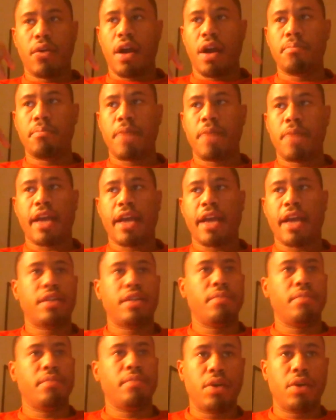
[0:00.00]
I'm back in
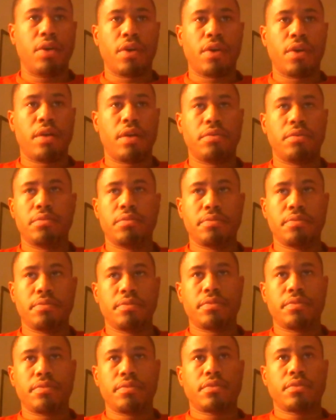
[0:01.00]
the boat where
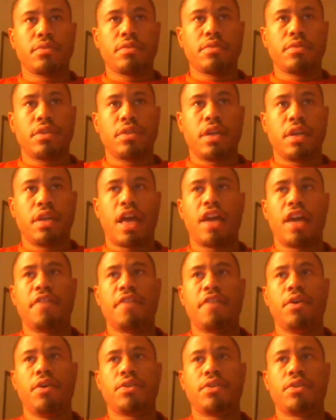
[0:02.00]
a lot of
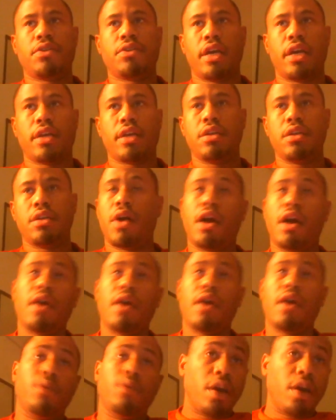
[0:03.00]
folks are like,
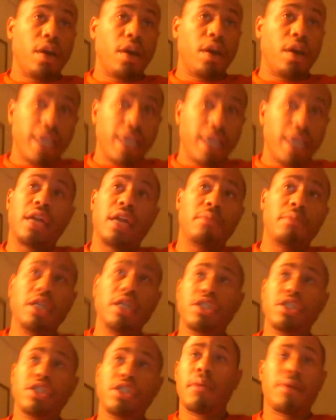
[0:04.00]
I want to get out of my
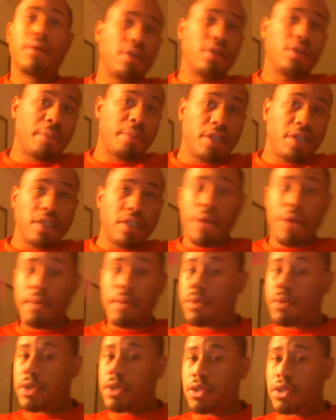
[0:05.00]
job. I don't like my job
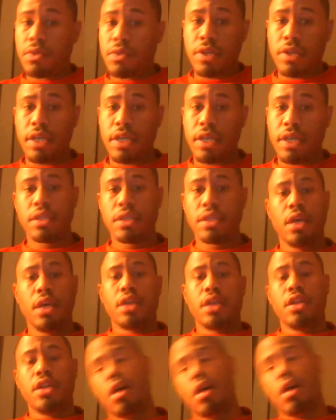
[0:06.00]
and I want to do this.
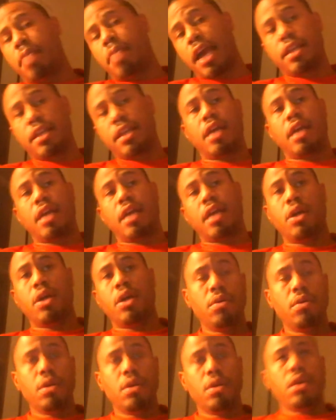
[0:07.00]
I'm back in that
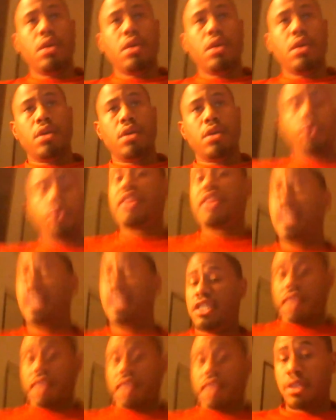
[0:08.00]
boat doing
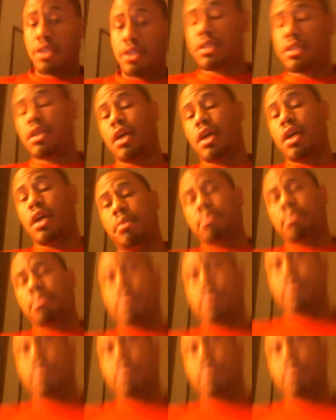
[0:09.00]
things differently this time.